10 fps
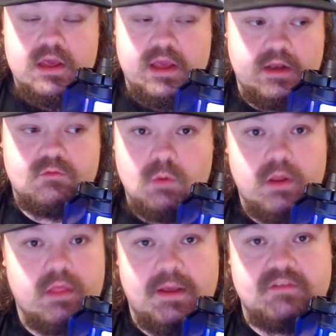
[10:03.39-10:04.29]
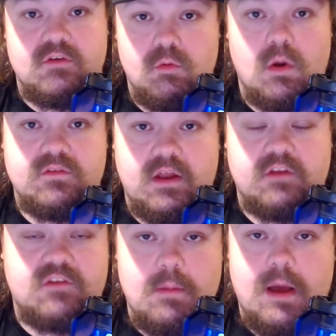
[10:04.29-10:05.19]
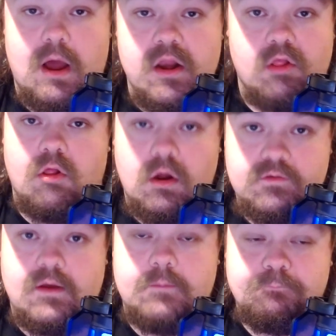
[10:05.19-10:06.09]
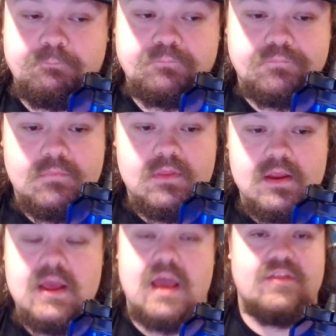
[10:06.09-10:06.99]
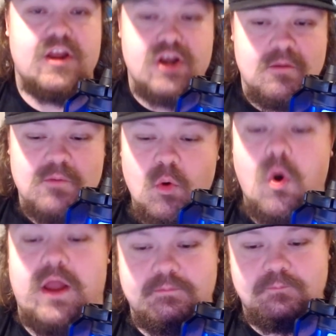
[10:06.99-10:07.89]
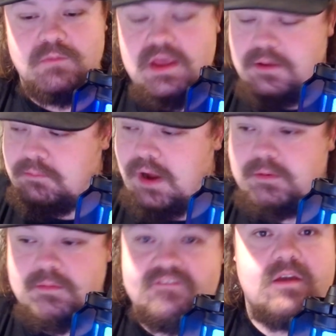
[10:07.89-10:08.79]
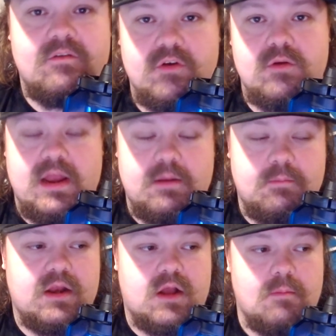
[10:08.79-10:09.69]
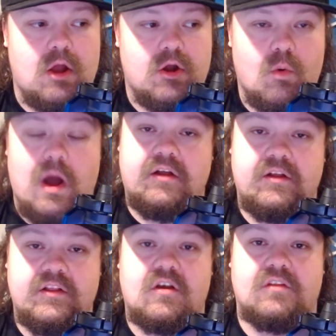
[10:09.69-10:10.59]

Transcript: one of the best new ones that has come out in a long time. And then at number 1, probably my favorite new anime to come out in a while, it's called